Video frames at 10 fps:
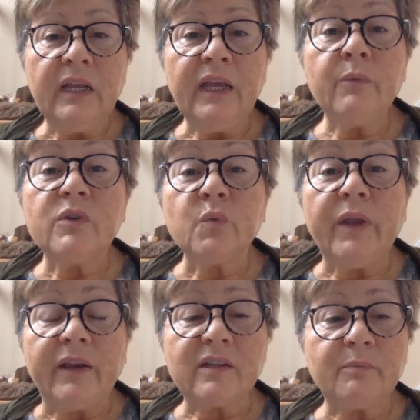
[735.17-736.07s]
It was
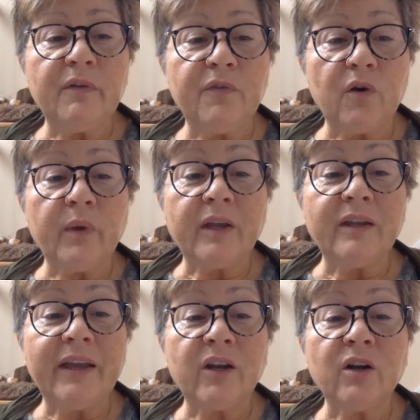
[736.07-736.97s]
weeks before we
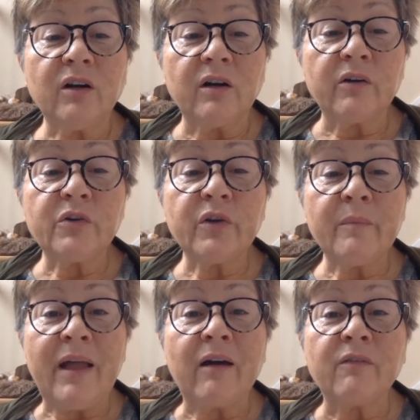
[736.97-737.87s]
could get her to
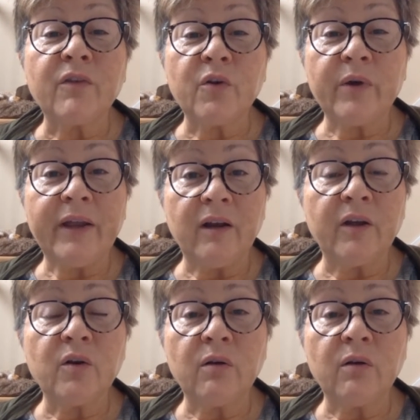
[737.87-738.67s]
come out of the crate on